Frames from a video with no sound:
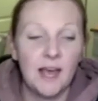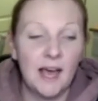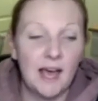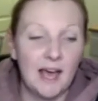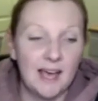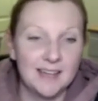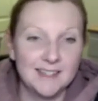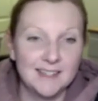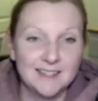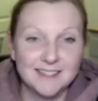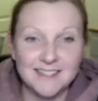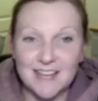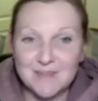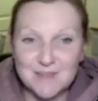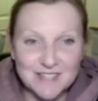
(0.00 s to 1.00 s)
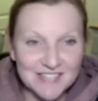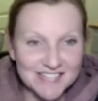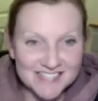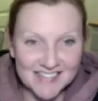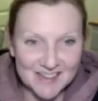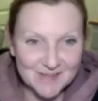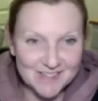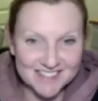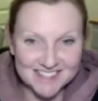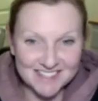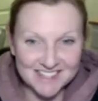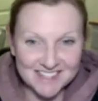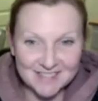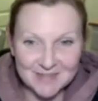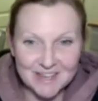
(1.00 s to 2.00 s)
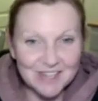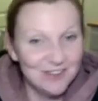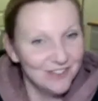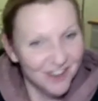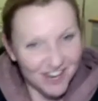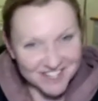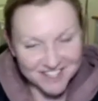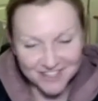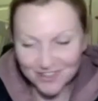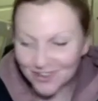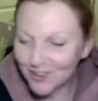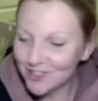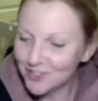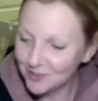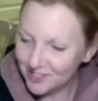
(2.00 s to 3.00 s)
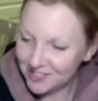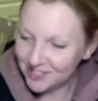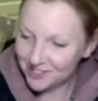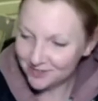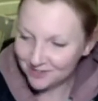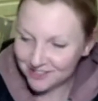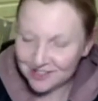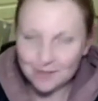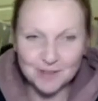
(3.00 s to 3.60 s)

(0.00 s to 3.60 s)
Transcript: And same as in when you're riding a horse, you need your rhythm.